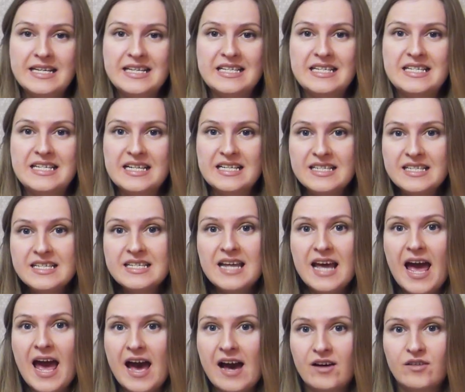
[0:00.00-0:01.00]
it
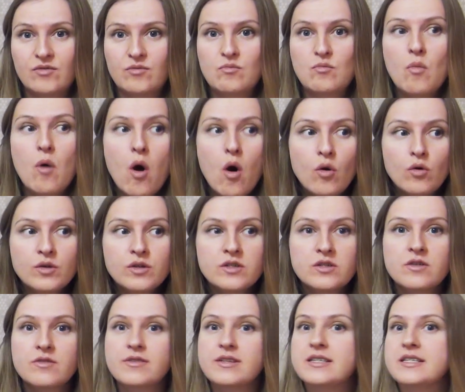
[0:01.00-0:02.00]
doesn't have
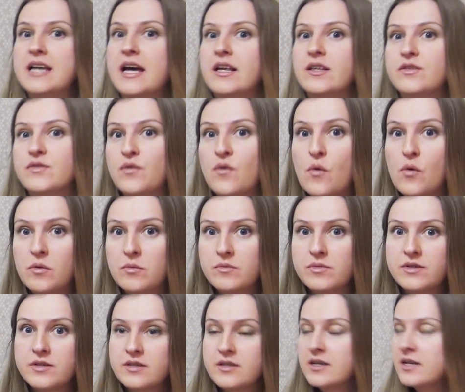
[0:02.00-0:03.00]
most of the tense
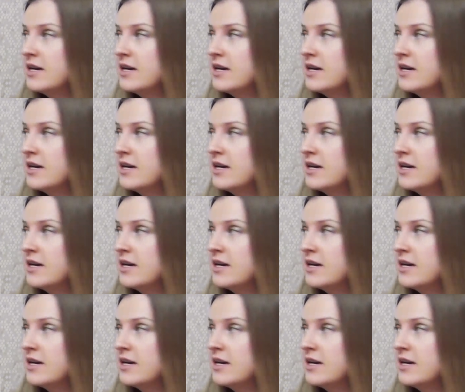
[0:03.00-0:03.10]
forms.